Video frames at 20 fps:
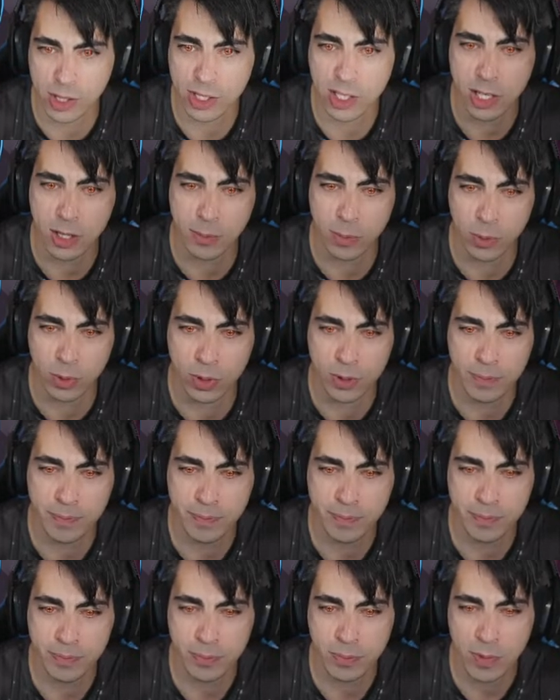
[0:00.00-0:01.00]
the keyboard,
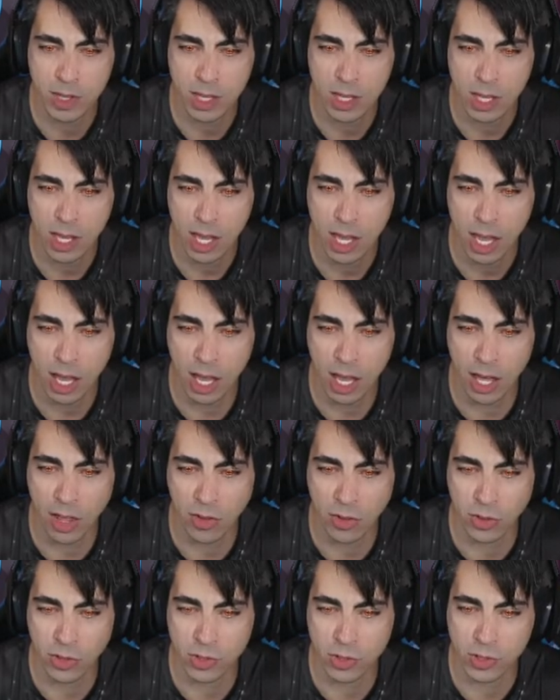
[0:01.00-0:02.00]

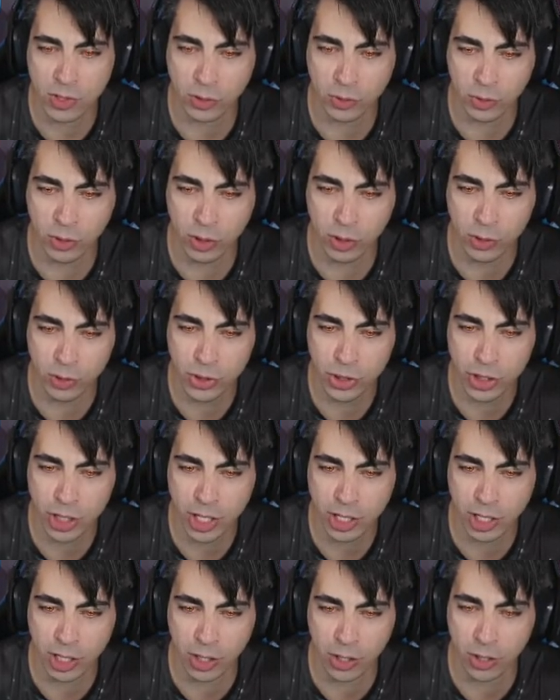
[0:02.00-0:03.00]
and there's a little
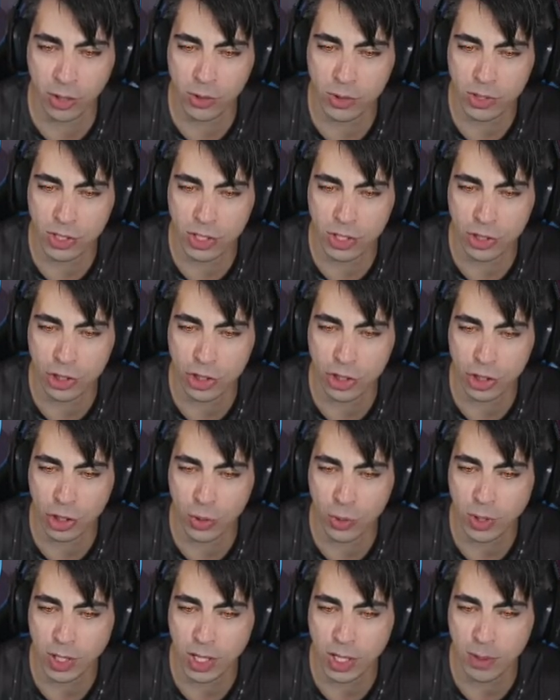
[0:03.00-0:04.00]
check arrow says
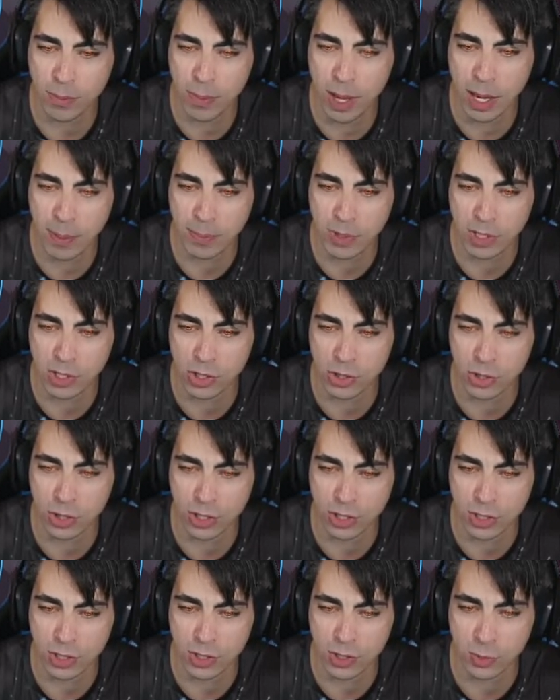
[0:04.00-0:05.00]
show key mapped
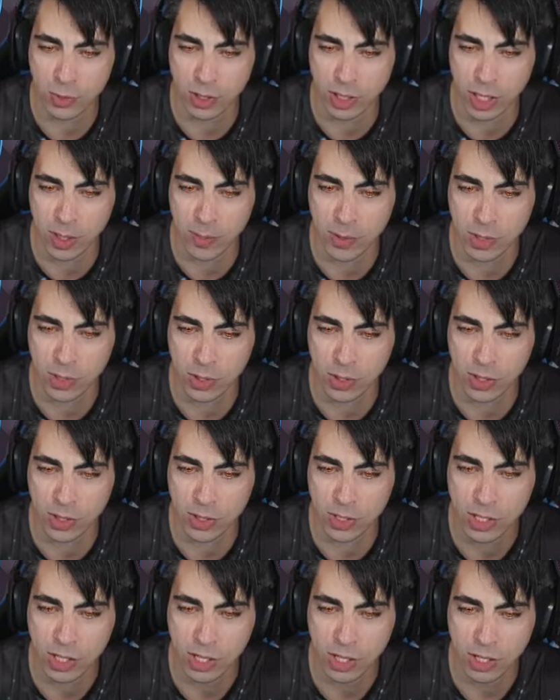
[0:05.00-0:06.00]
instructions when game
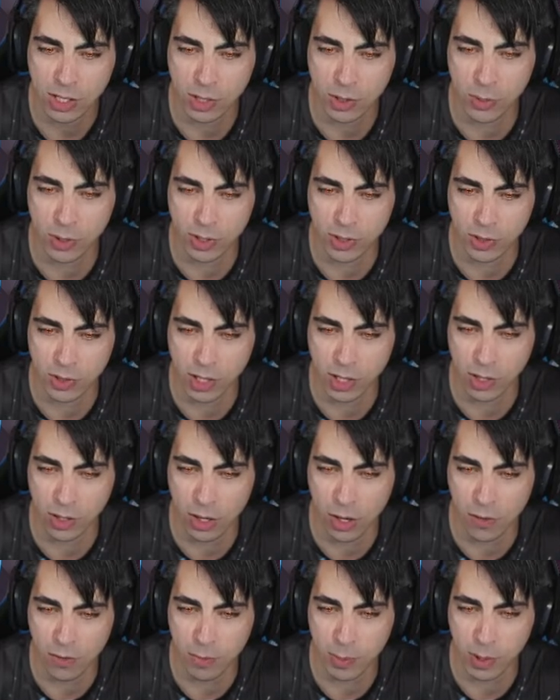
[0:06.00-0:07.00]
starts. You want to turn that
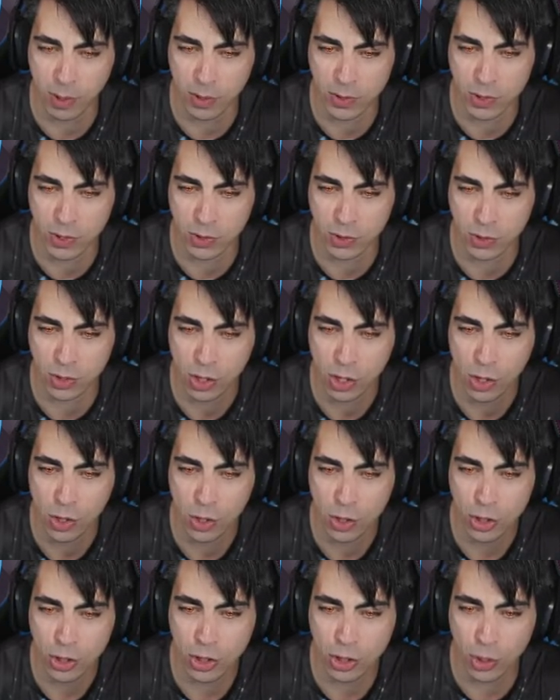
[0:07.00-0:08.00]
off, but also
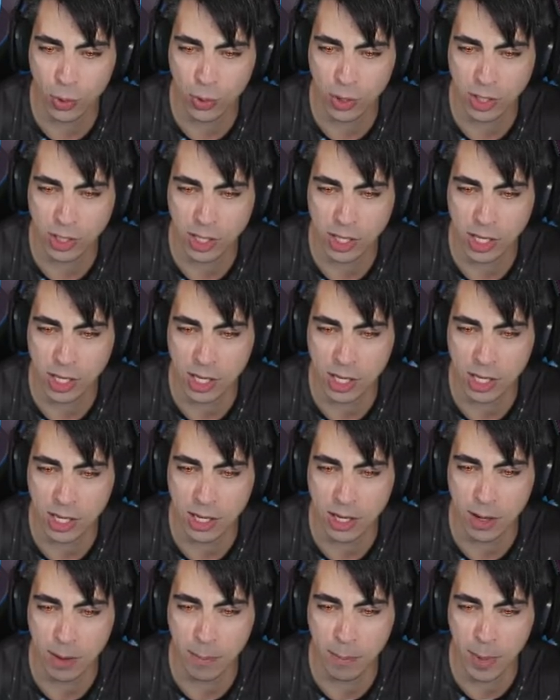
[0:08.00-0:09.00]
show the
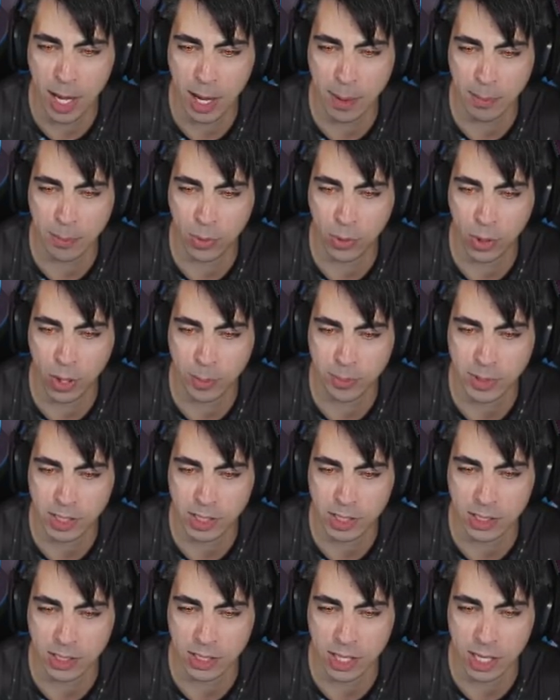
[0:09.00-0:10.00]
key map prompt
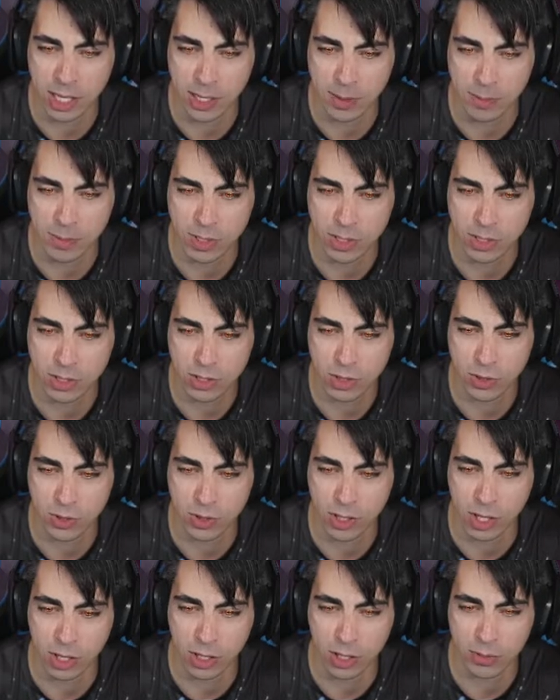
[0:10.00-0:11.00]
in games. Turn
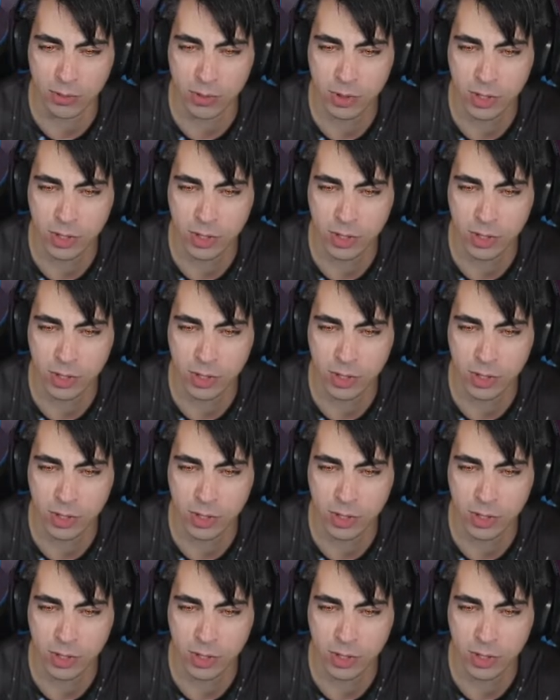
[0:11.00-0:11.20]
that off.